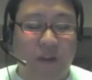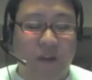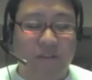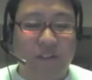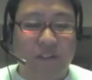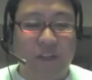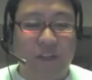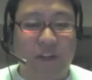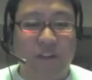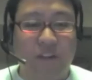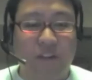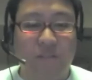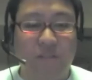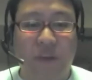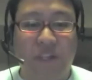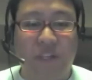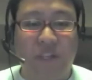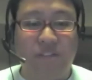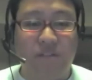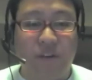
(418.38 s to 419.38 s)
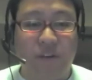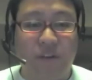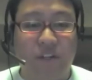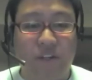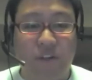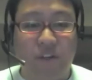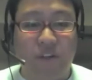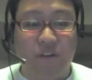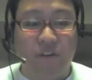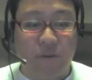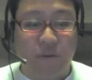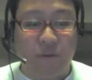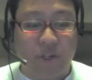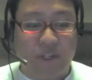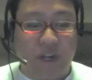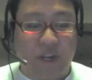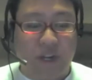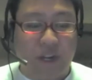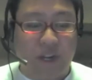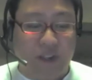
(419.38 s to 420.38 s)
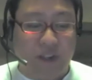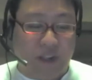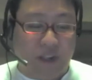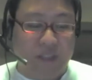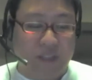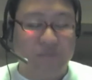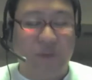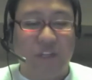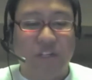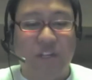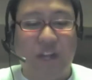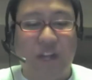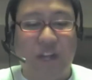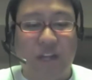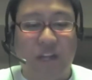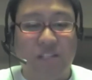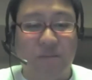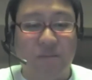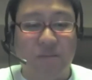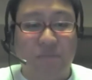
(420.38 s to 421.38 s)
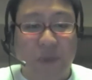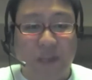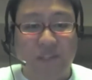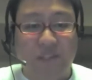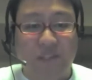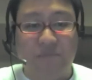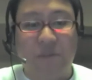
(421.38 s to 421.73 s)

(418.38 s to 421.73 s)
outside of the base 32, which I, as mentioned, has the base